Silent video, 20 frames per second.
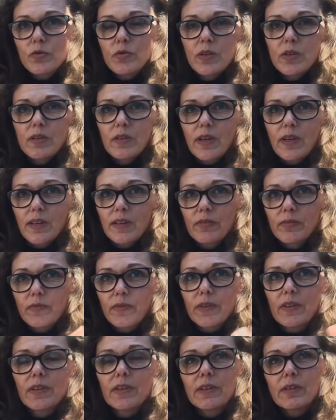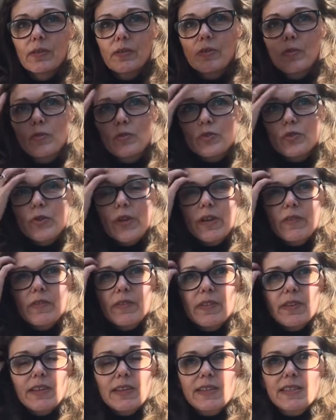and I can feel it, and also
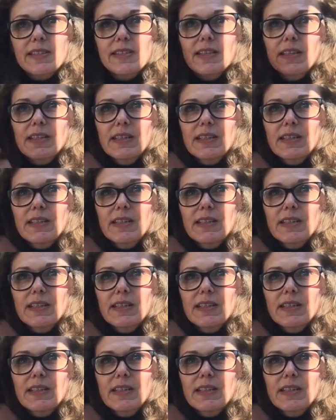everything is